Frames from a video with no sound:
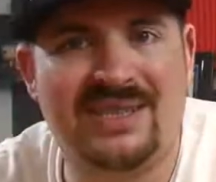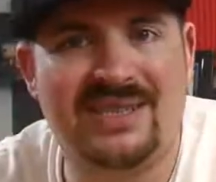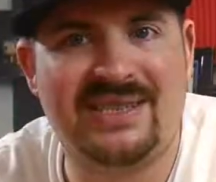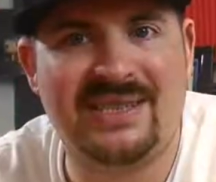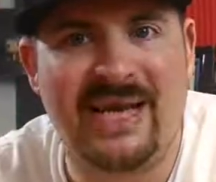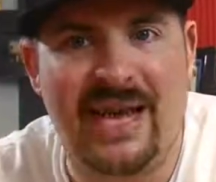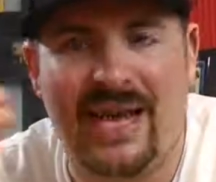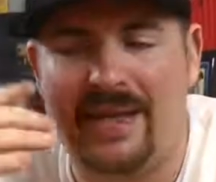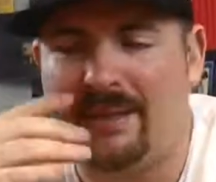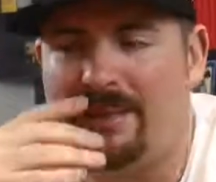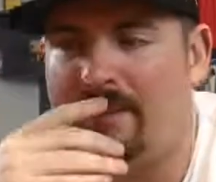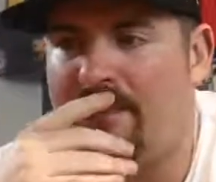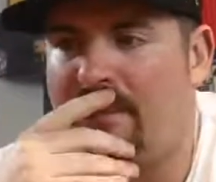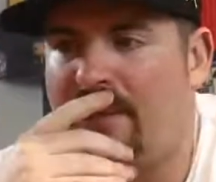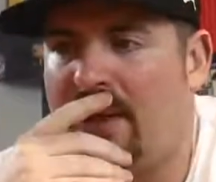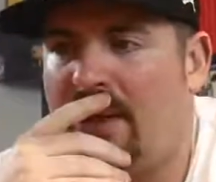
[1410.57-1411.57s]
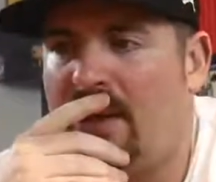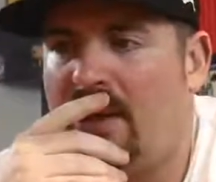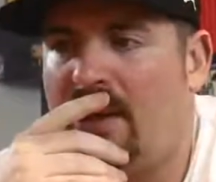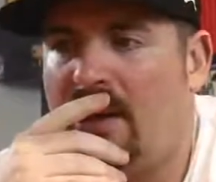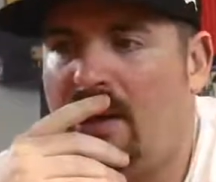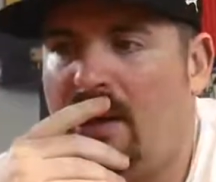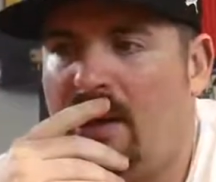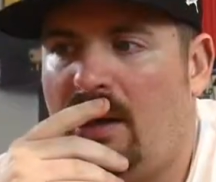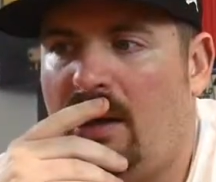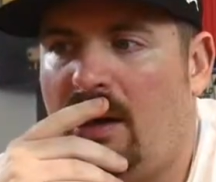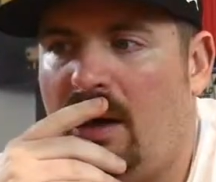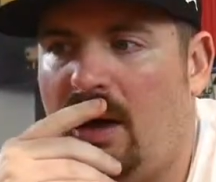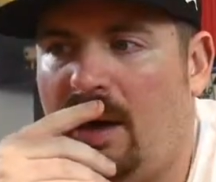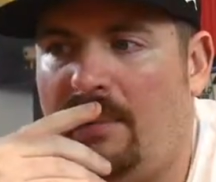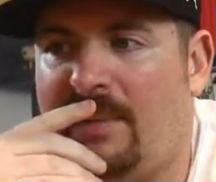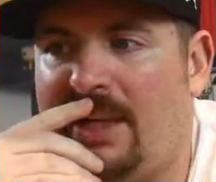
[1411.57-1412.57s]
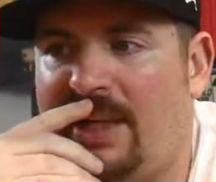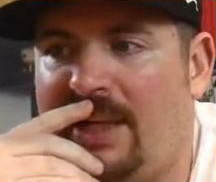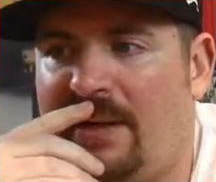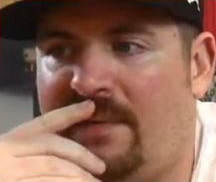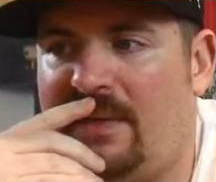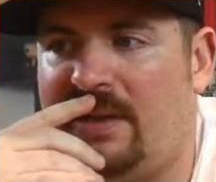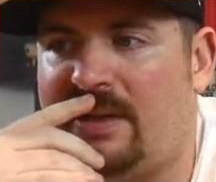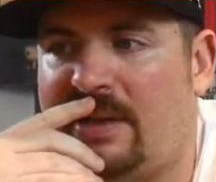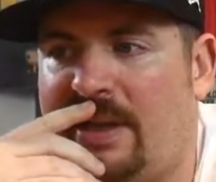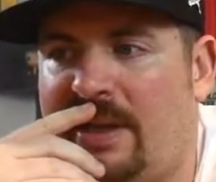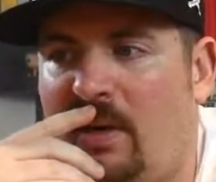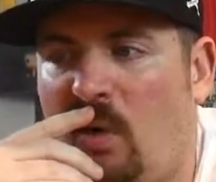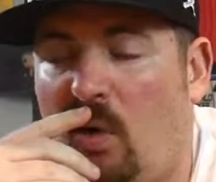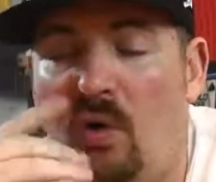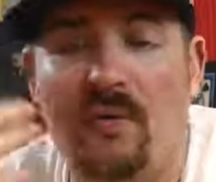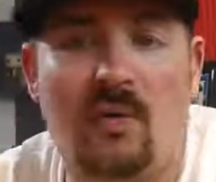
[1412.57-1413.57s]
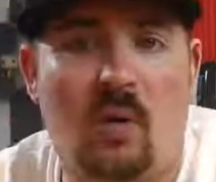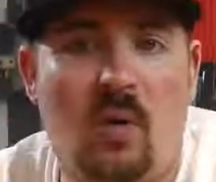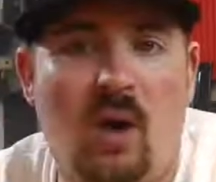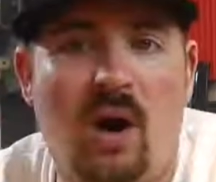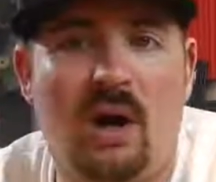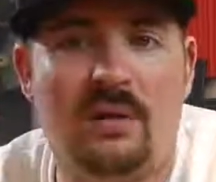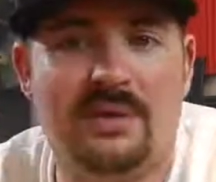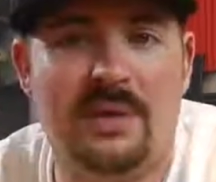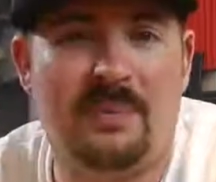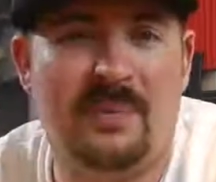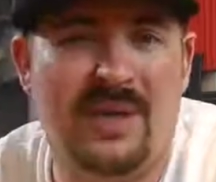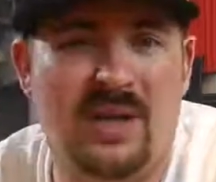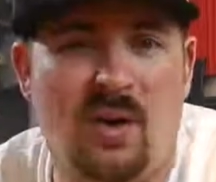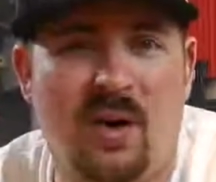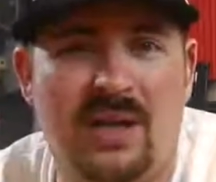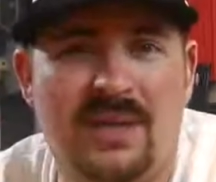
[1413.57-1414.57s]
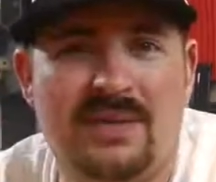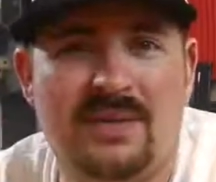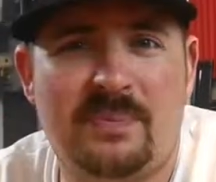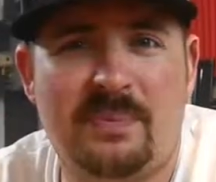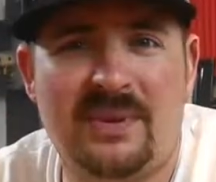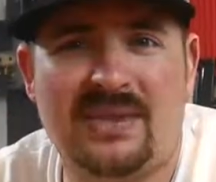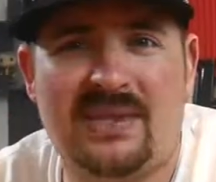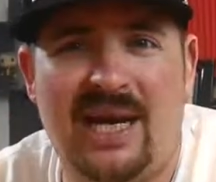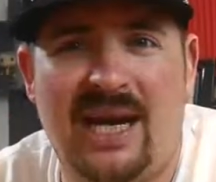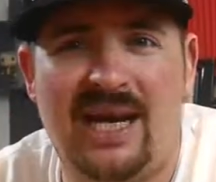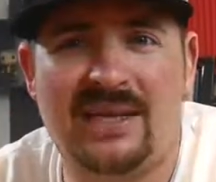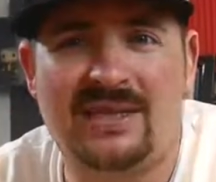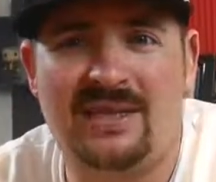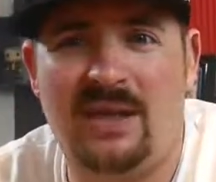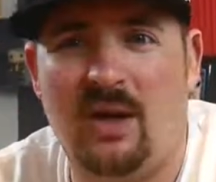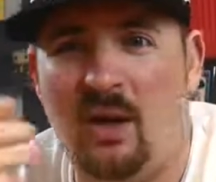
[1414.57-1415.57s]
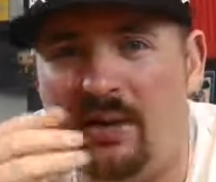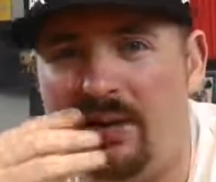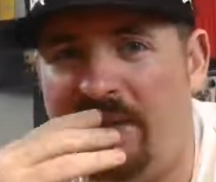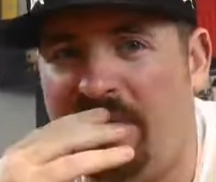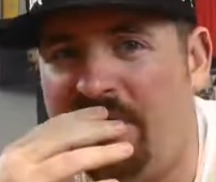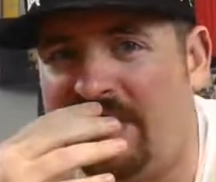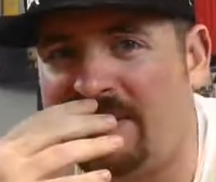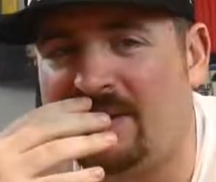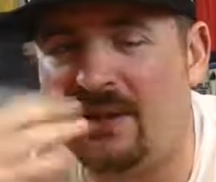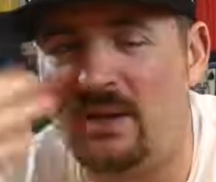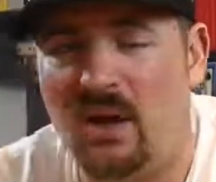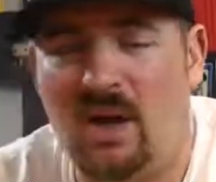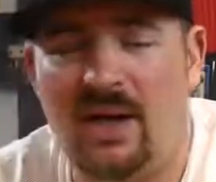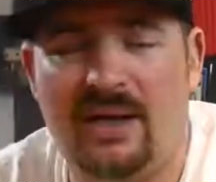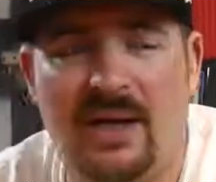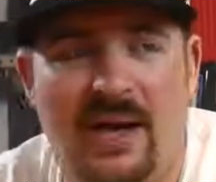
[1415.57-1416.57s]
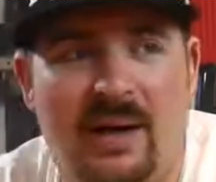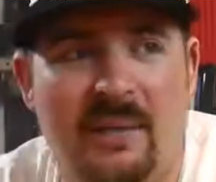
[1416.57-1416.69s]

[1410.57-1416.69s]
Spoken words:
to 10, I'm going to give this thing overall, to be honest, besides on the fence or not,